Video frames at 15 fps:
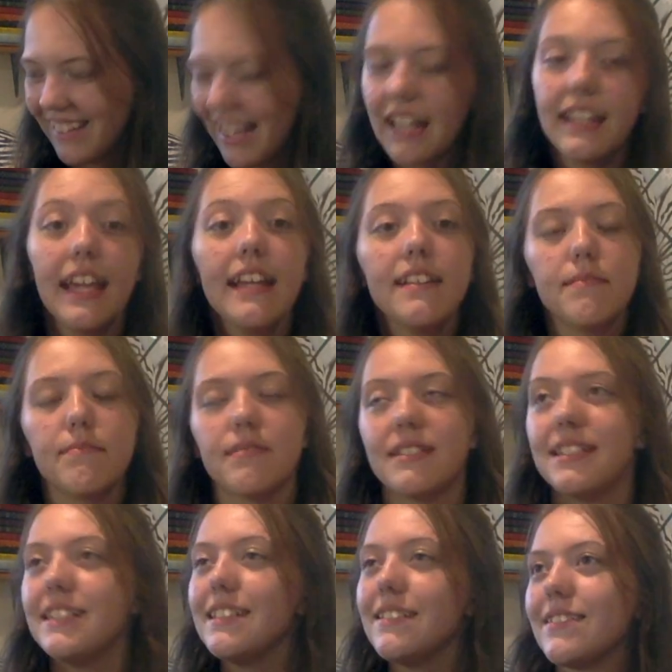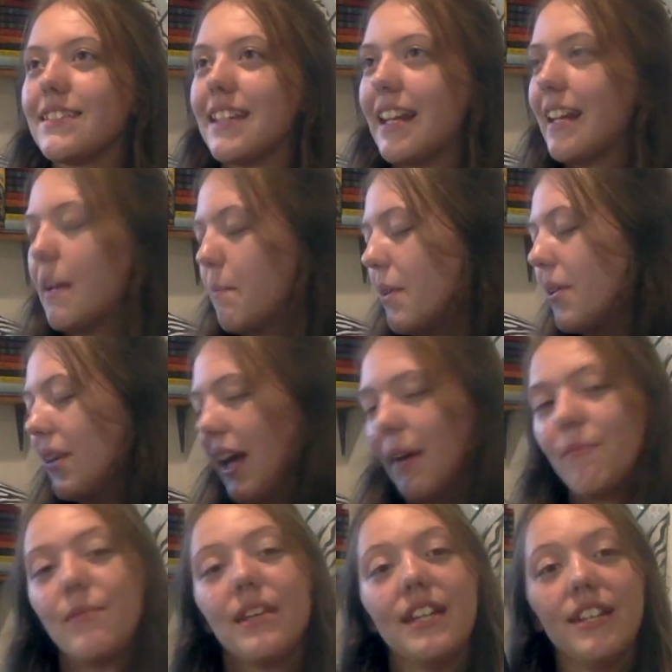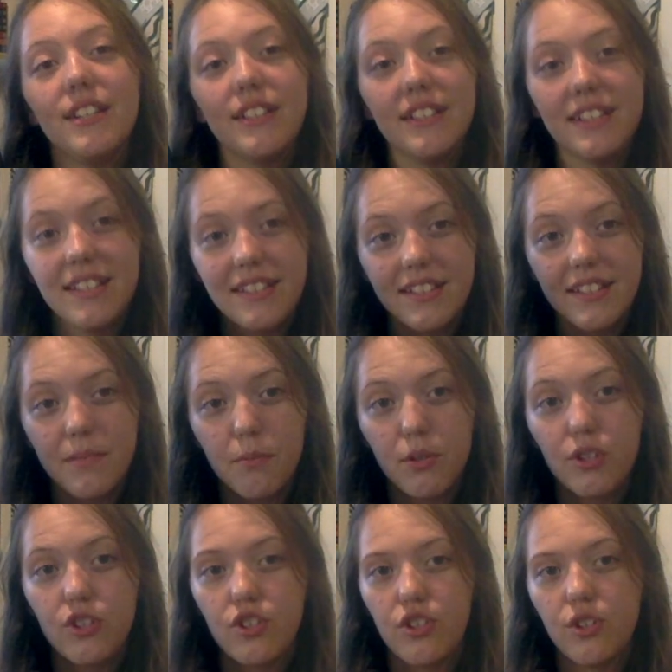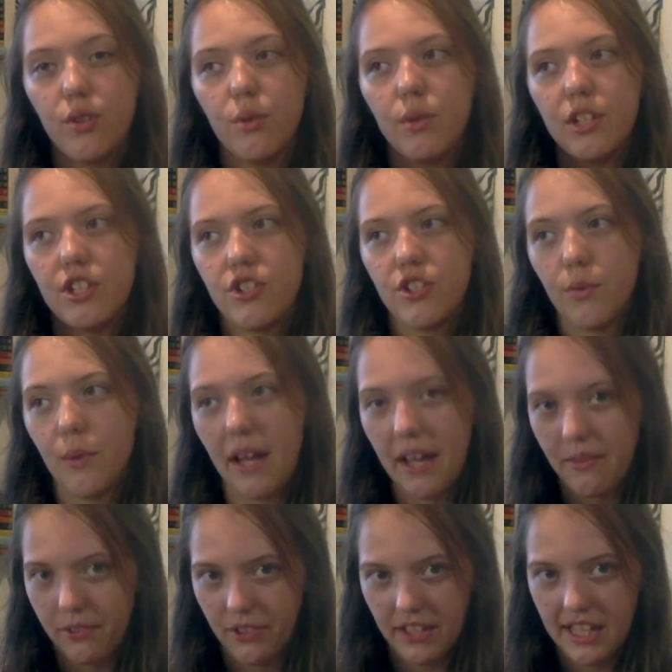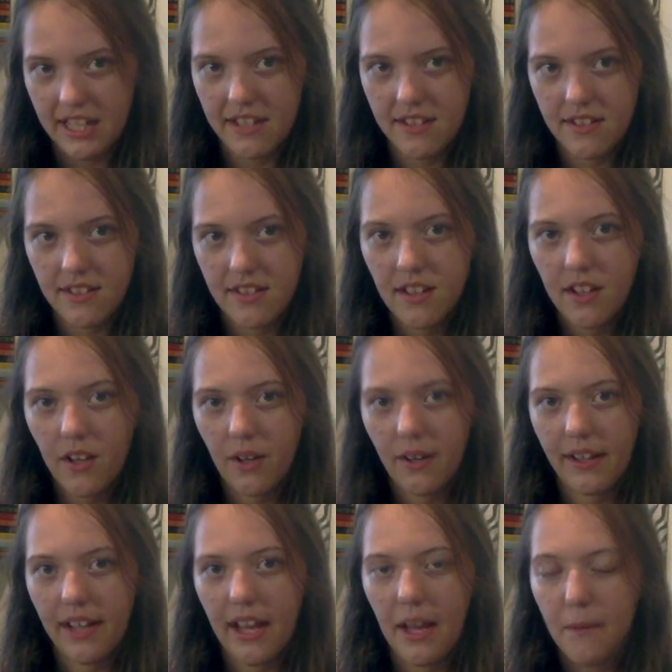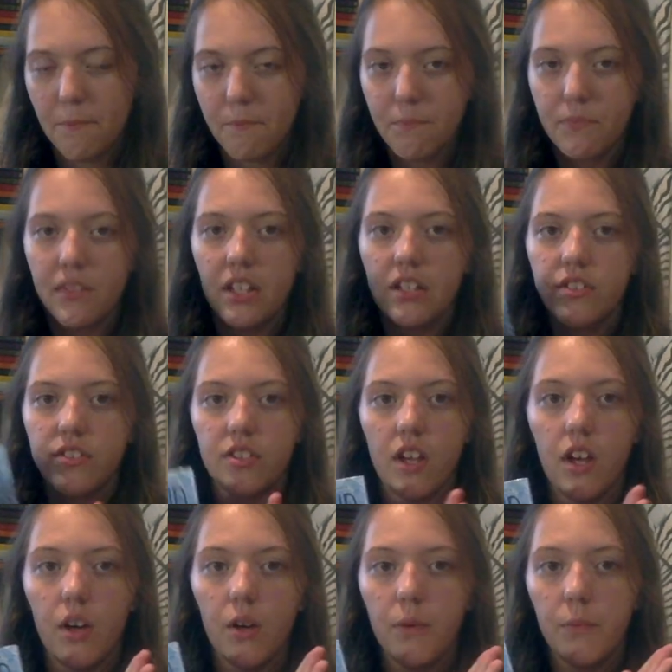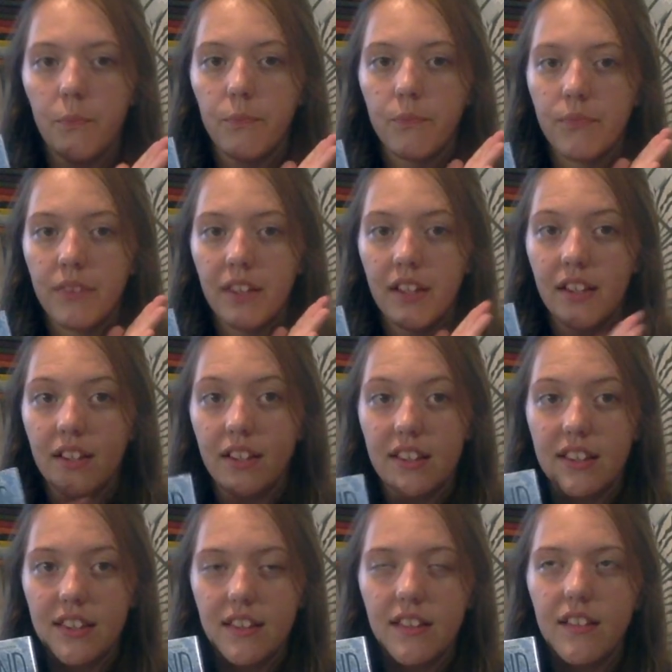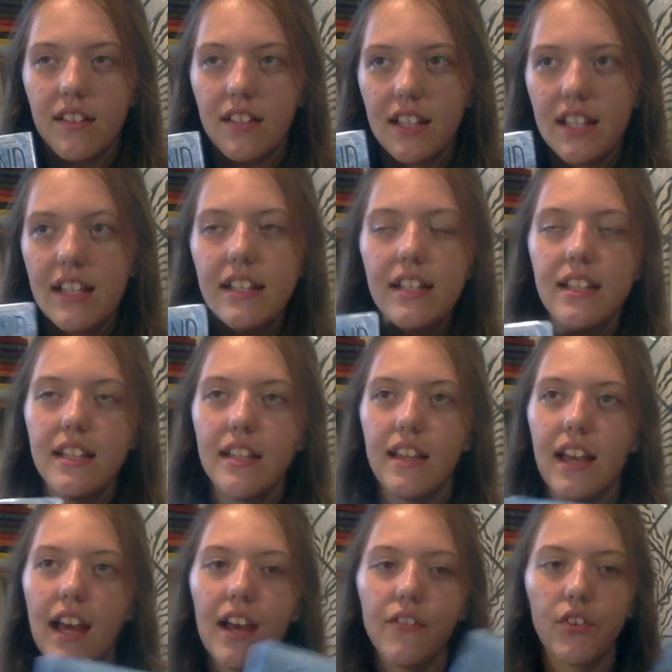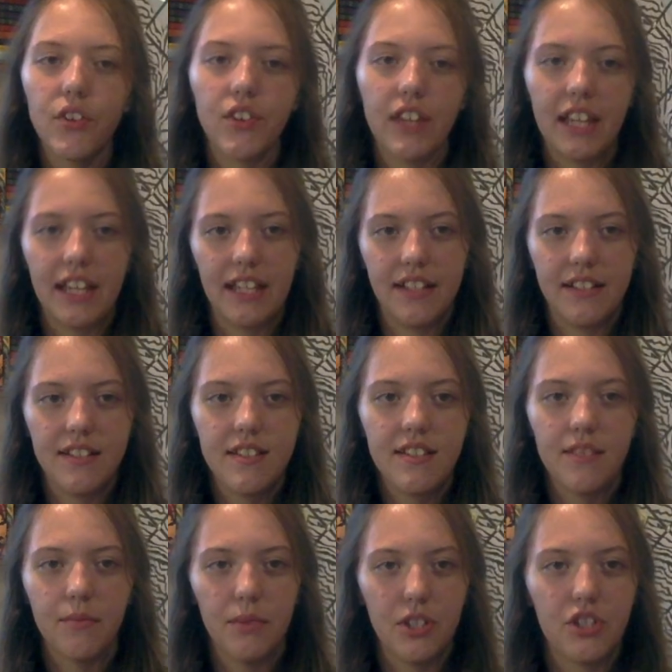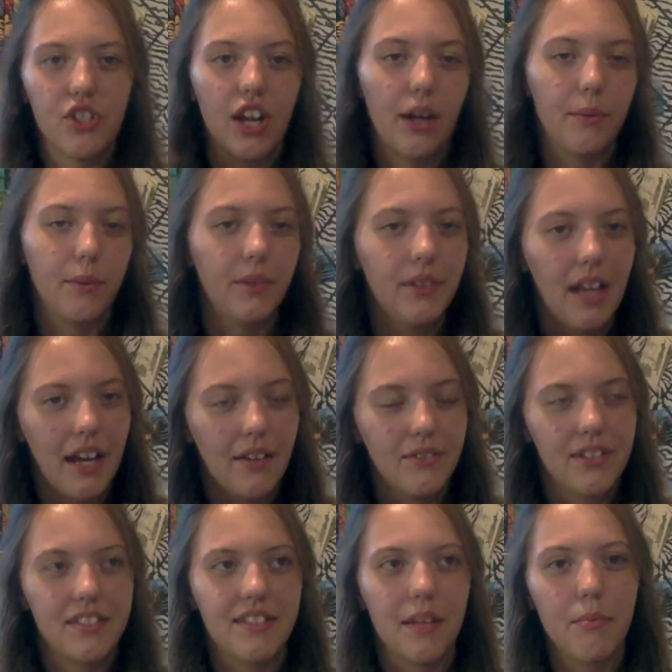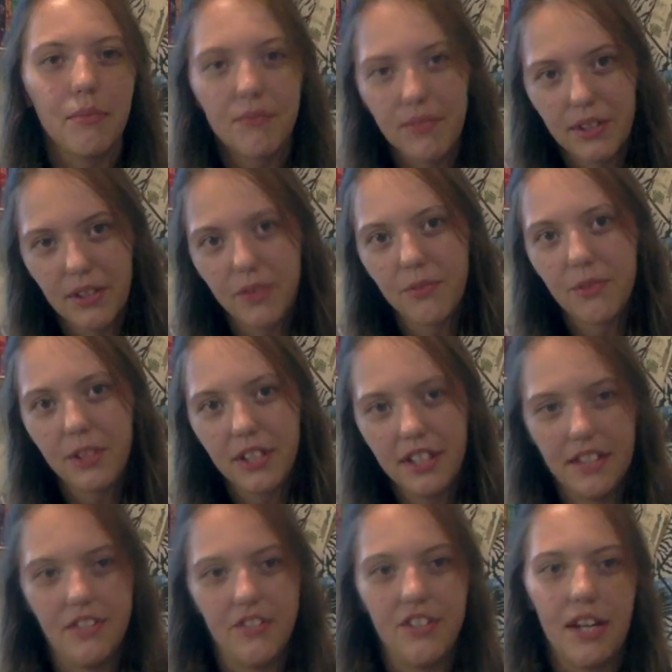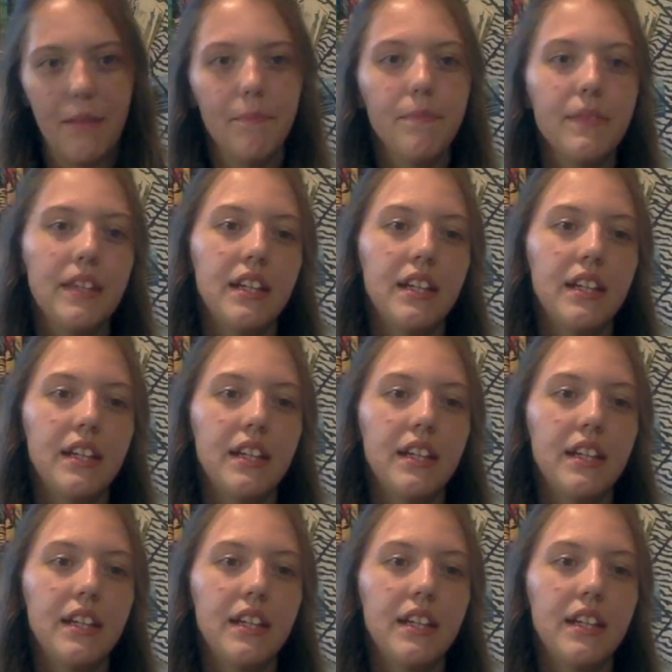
I can't pronounce that name. Okay, this is book 2 to Everland. Okay, so in Umberland, which I will have a separate video for another time,